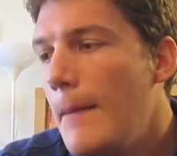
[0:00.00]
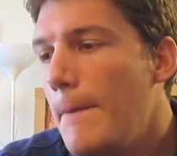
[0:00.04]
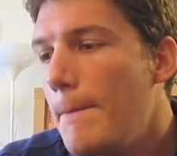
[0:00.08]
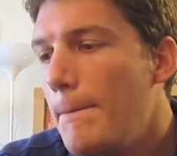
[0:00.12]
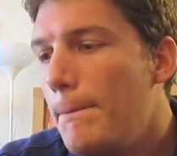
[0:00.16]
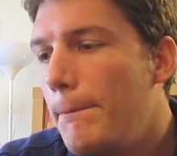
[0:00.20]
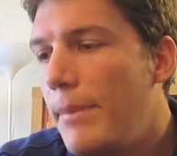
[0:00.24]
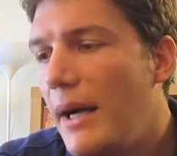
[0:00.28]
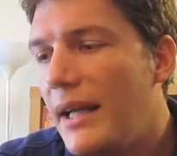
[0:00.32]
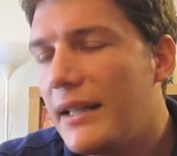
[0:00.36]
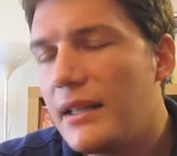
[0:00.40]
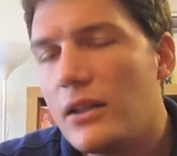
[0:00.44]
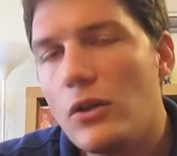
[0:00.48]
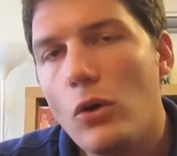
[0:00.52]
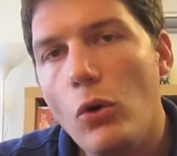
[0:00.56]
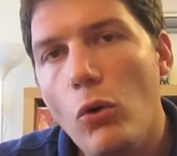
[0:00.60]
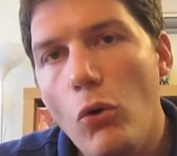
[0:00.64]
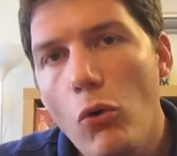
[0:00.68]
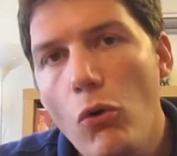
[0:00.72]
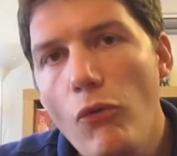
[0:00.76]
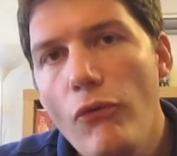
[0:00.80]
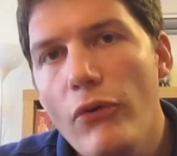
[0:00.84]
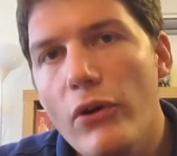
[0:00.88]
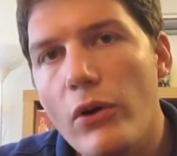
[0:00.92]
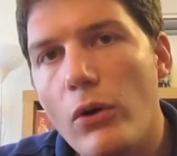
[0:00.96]
But
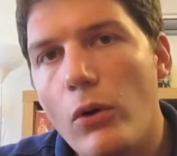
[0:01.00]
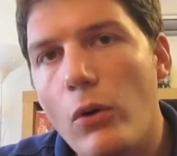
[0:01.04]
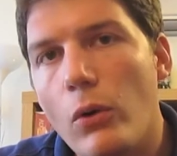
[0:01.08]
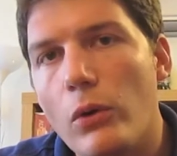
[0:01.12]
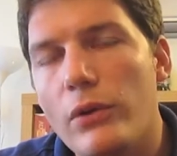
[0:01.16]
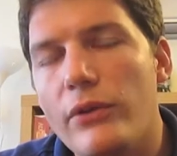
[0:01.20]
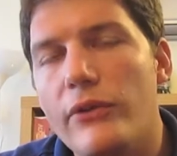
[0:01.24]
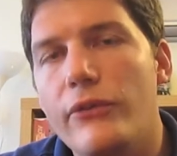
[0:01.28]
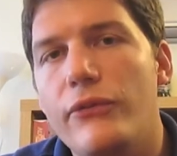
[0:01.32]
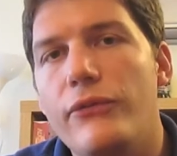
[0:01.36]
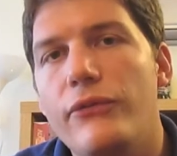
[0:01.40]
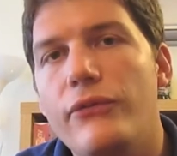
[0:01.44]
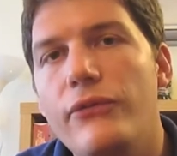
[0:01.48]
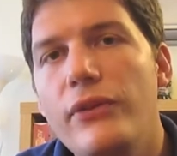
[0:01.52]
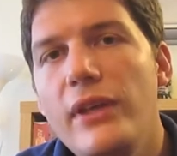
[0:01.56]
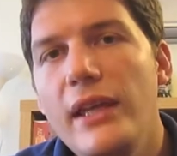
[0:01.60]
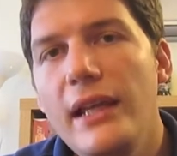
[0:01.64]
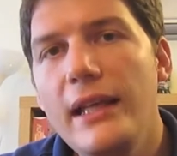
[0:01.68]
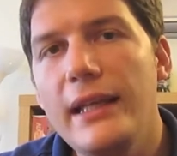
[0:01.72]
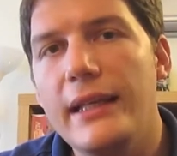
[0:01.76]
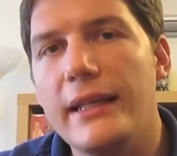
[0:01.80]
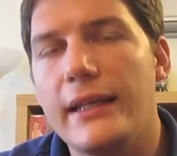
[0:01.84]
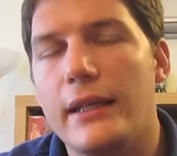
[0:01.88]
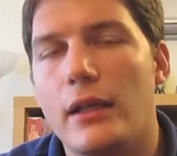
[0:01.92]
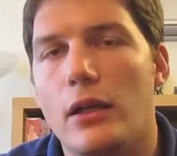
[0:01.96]
overall, the
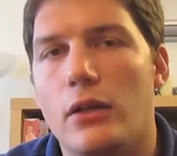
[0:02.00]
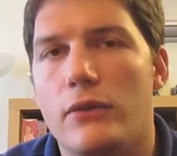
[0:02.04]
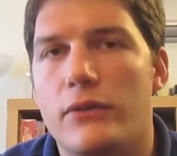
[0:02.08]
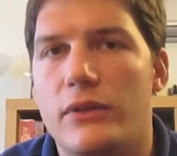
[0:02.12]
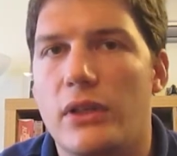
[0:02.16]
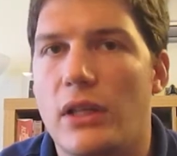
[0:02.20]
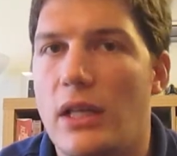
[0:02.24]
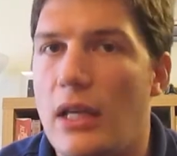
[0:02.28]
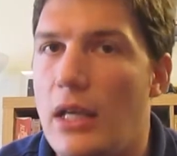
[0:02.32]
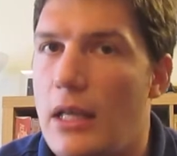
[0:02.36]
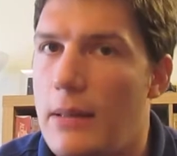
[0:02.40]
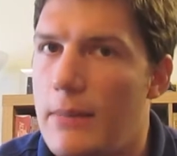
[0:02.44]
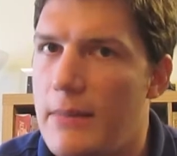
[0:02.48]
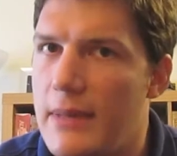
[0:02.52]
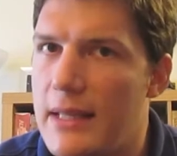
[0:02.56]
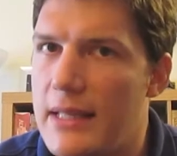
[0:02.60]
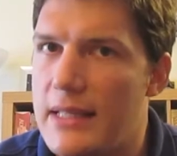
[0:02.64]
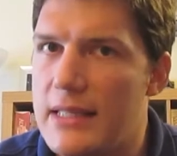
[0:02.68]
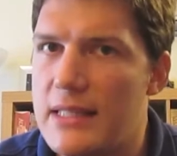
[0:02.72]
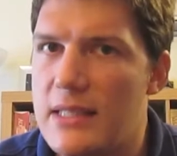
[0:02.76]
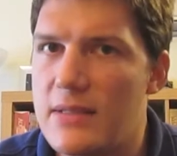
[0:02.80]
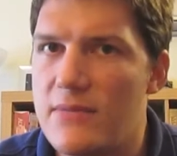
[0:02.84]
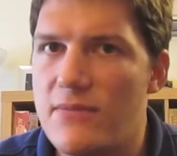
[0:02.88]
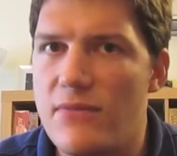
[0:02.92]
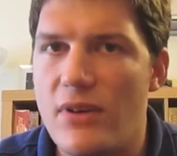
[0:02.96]
feeling of the game
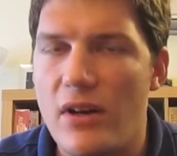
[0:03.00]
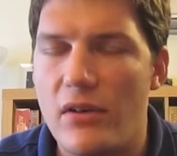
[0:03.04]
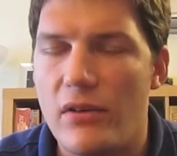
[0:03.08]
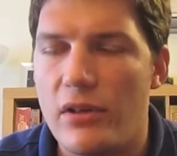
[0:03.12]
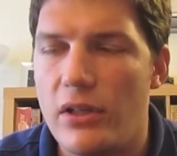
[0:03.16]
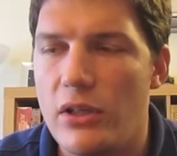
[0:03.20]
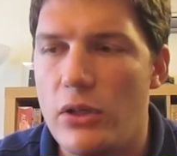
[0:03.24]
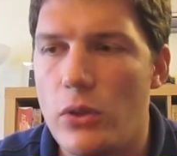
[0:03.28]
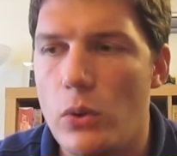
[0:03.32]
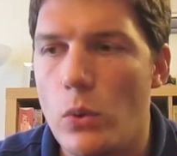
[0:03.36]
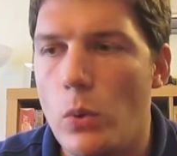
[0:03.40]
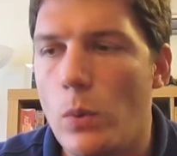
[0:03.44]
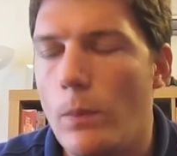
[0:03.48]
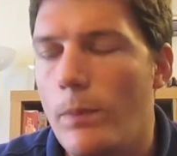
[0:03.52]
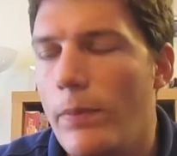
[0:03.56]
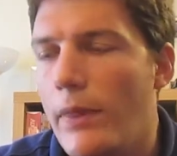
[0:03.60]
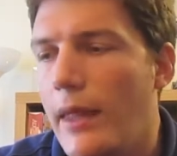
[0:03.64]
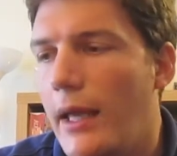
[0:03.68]
is very new.